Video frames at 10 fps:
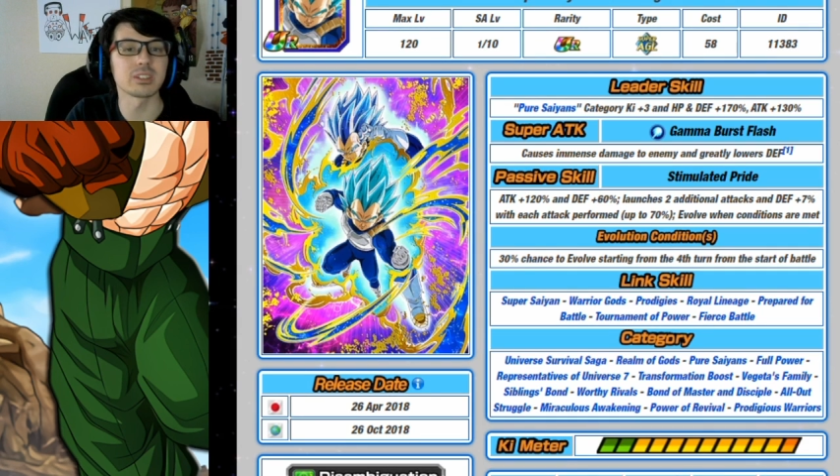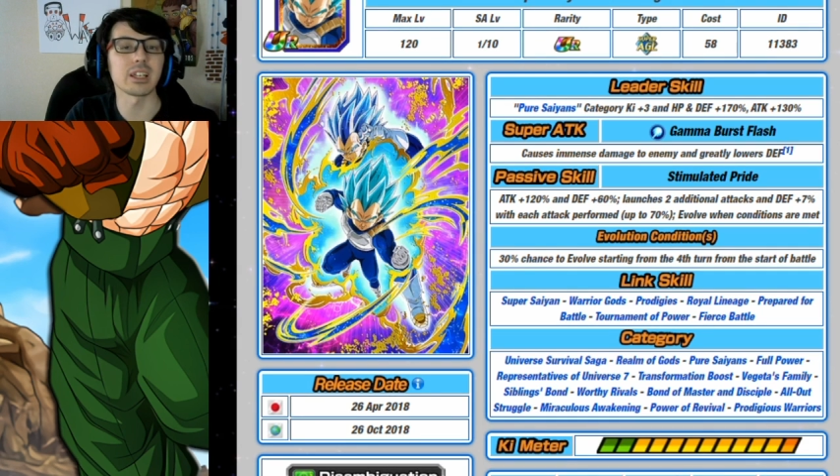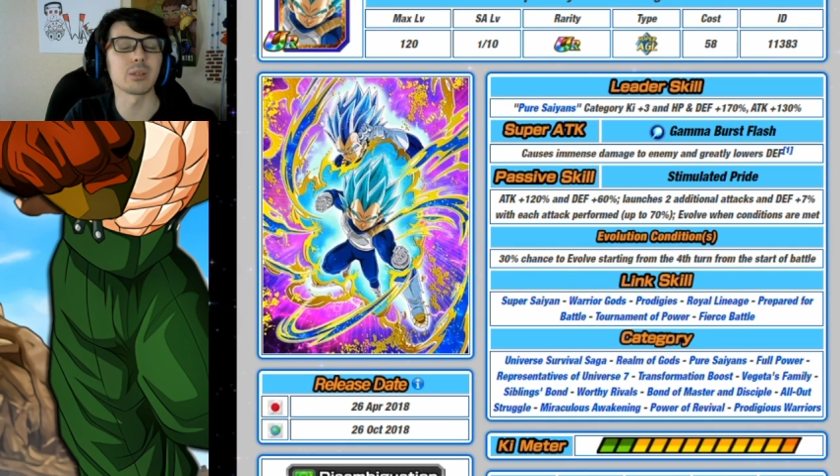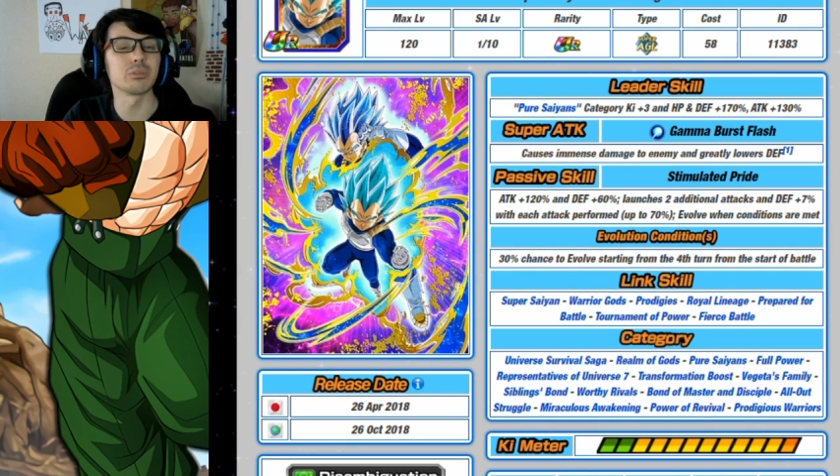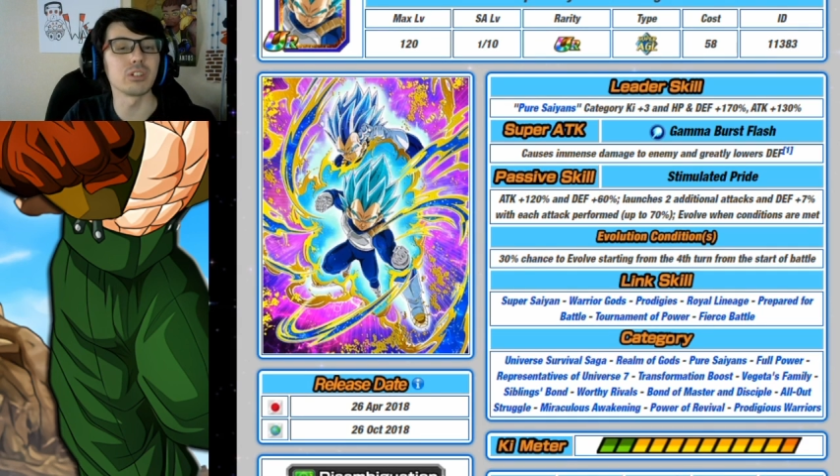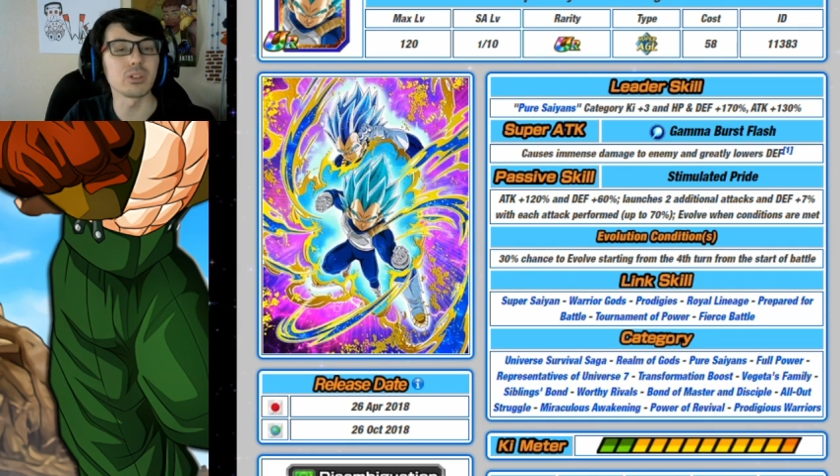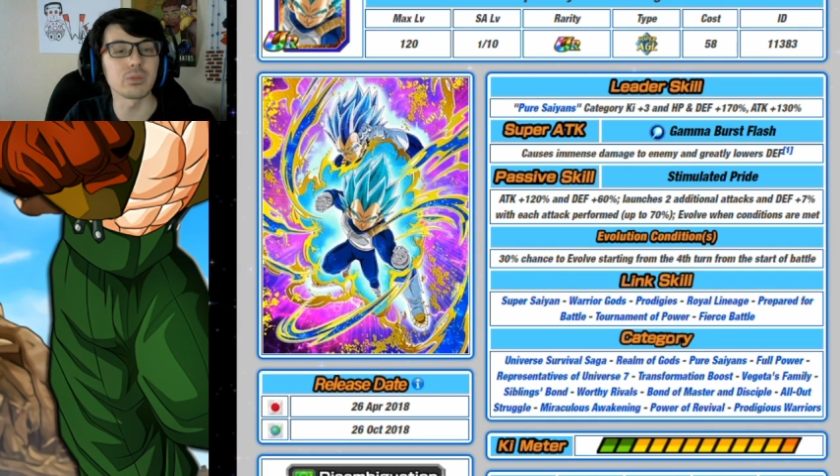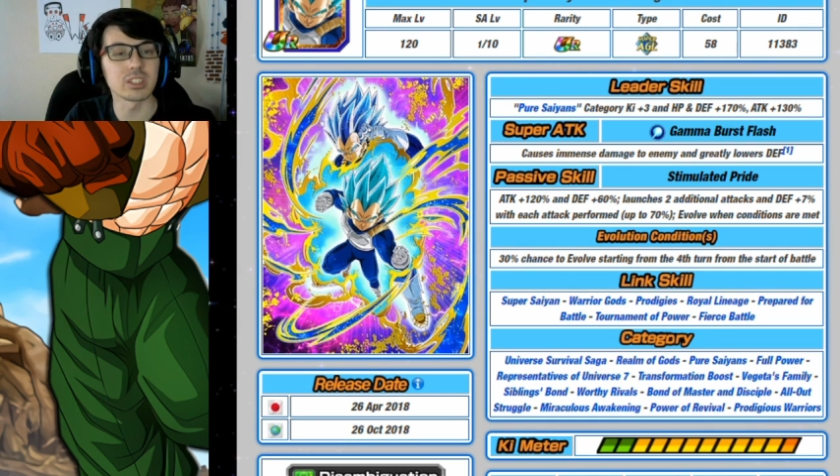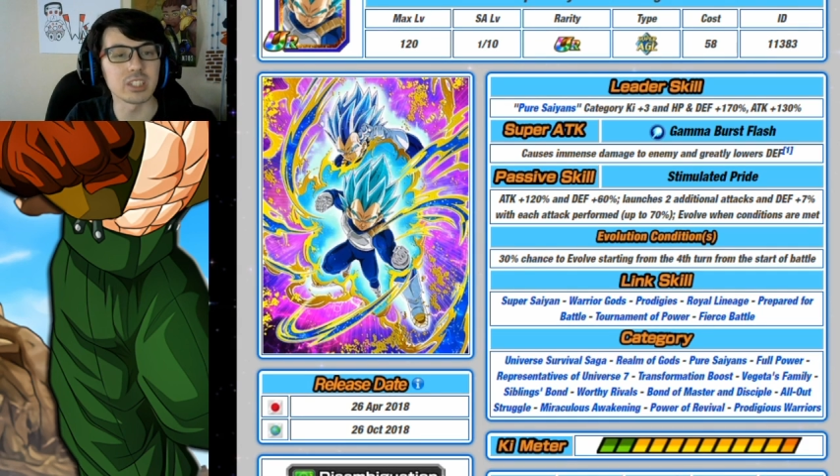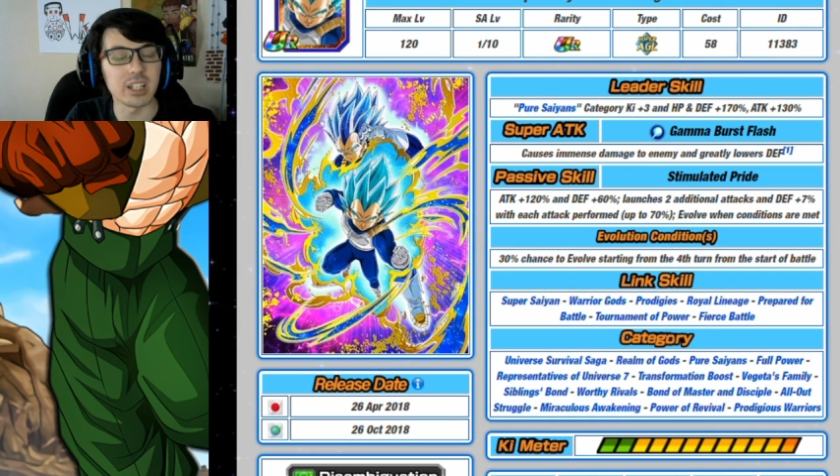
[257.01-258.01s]
Saiyan Blue
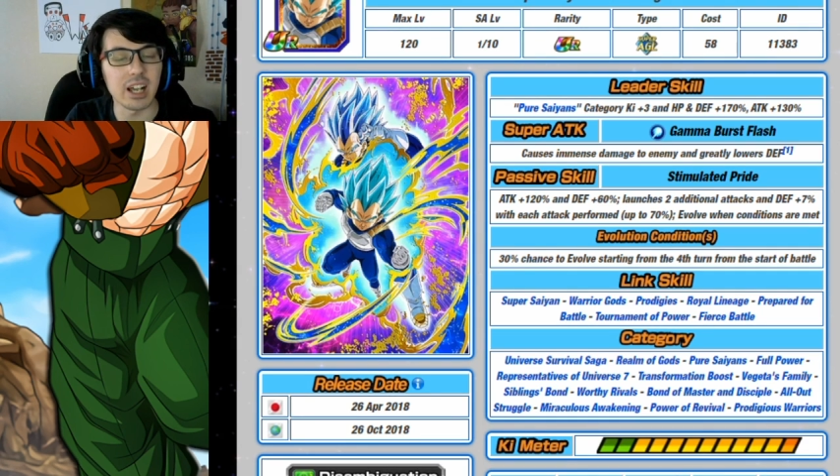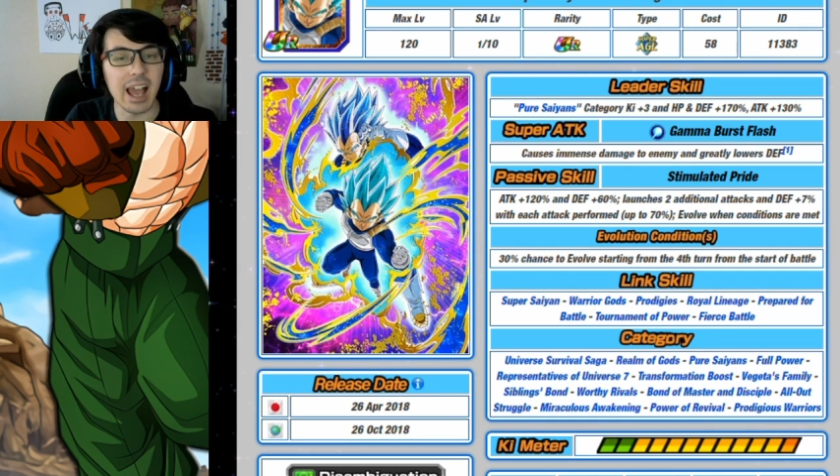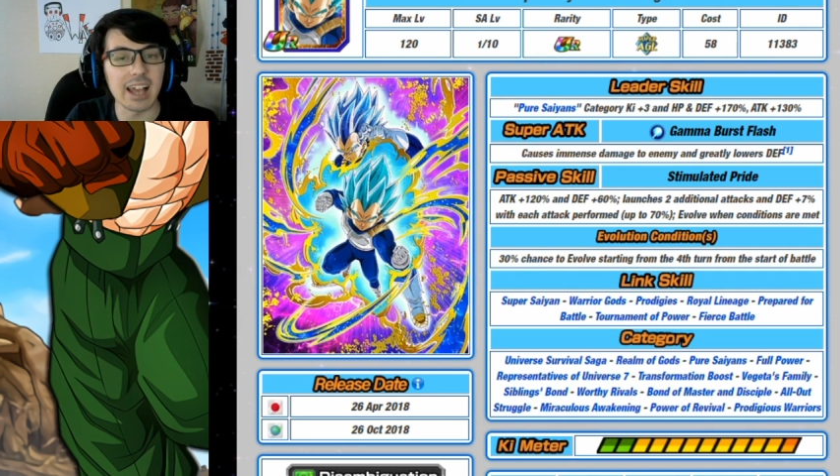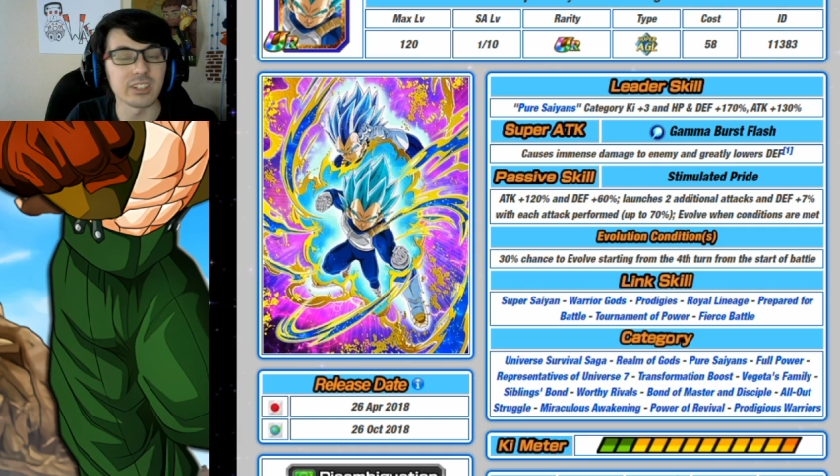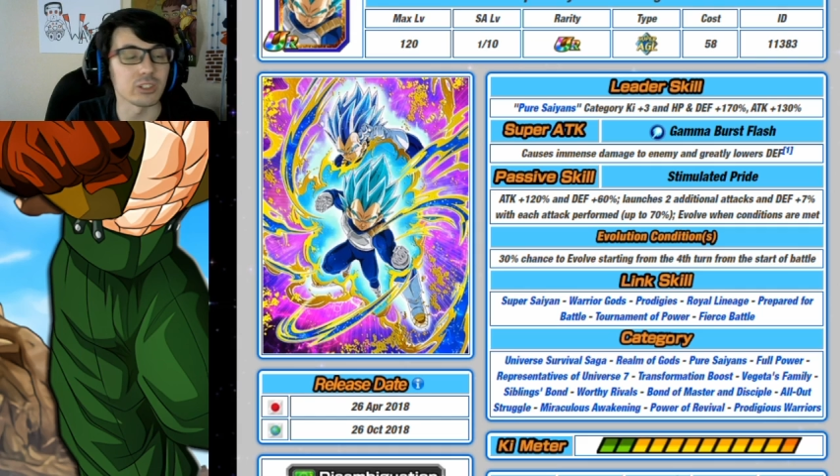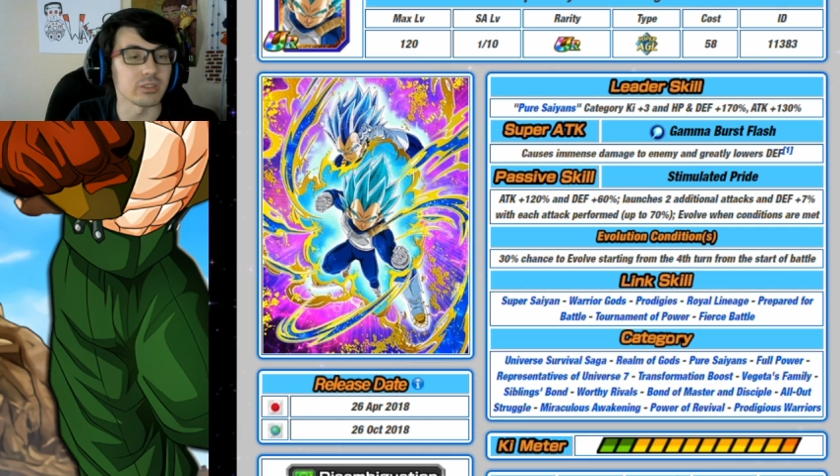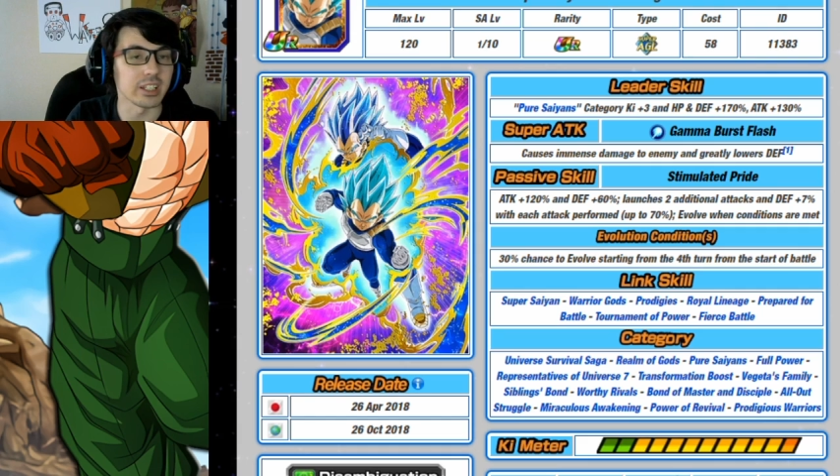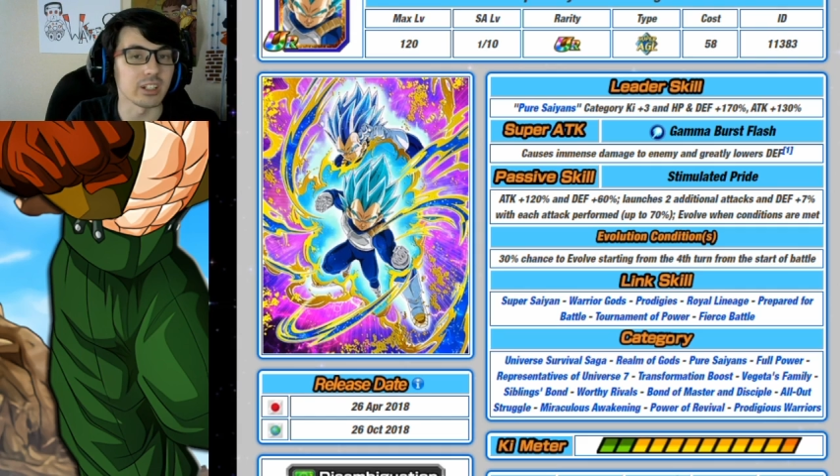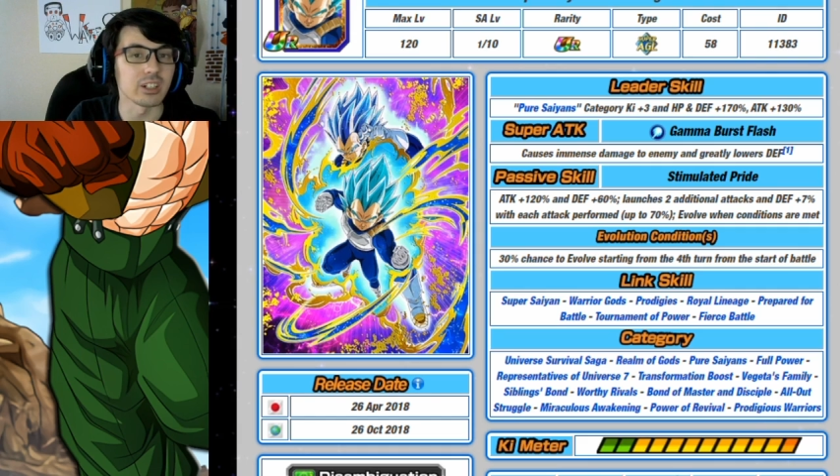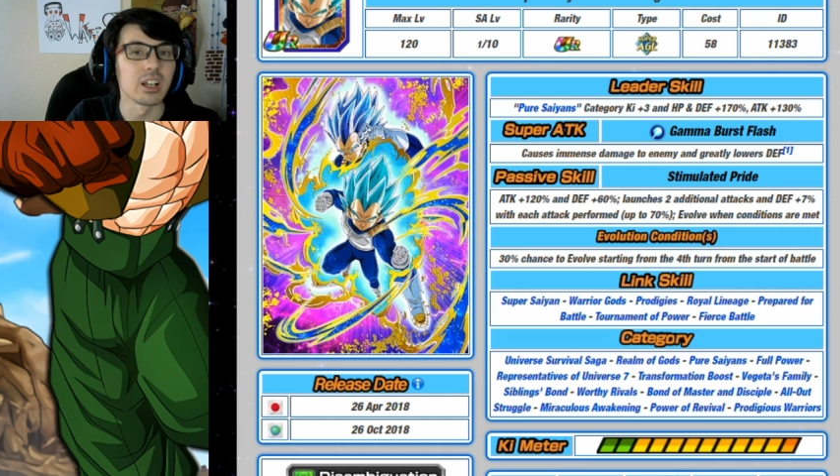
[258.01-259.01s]
Vegeta as your
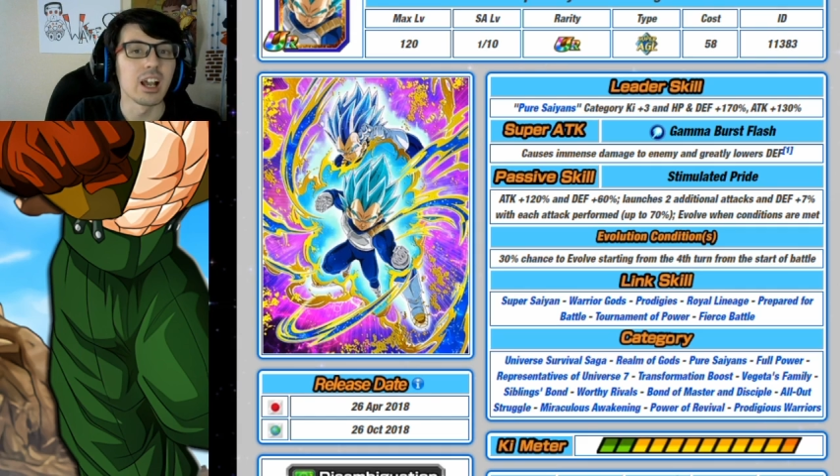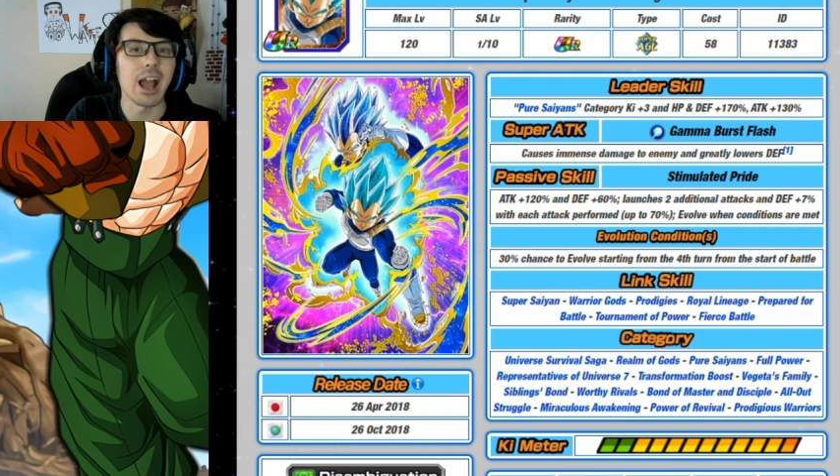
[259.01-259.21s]
leader,